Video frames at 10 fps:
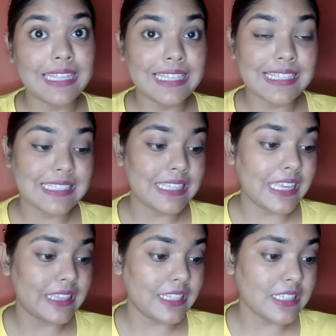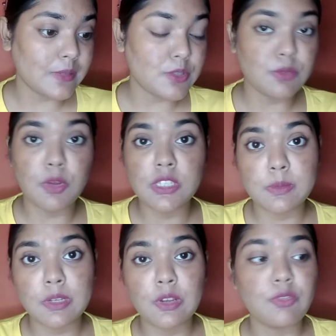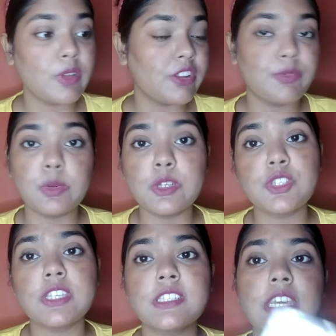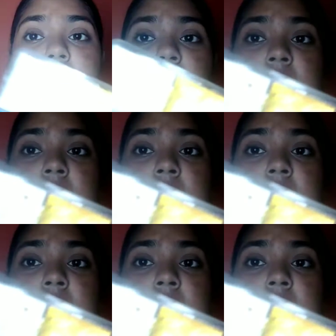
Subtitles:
Link is there in the description box below from where I've purchased it.